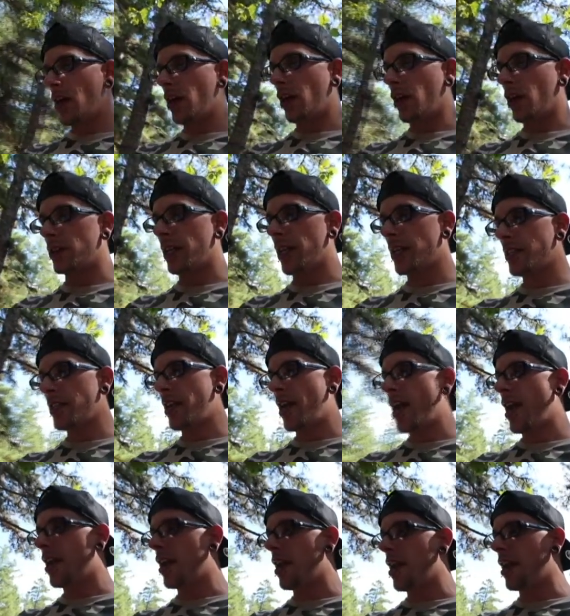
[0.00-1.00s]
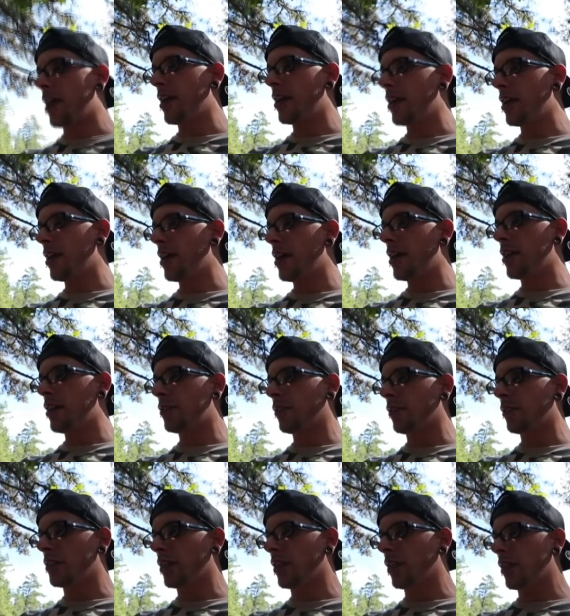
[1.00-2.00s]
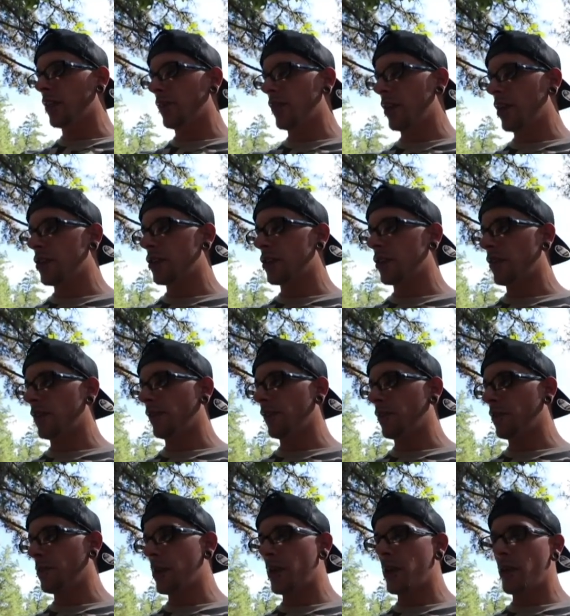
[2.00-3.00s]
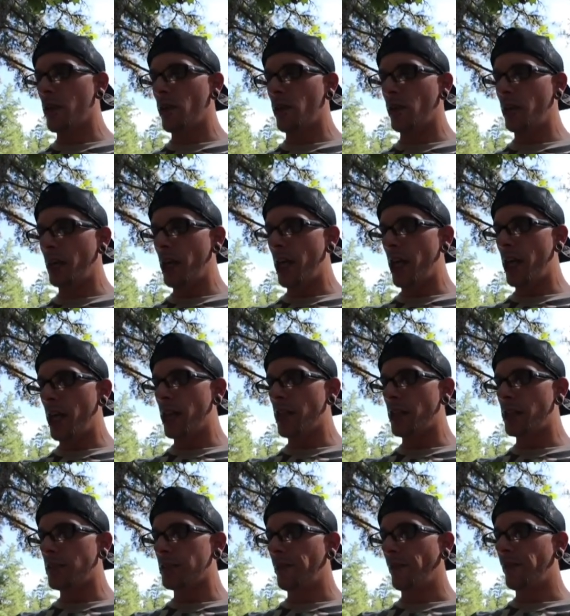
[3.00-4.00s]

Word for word: Carranza had an interest in aviation from an early age.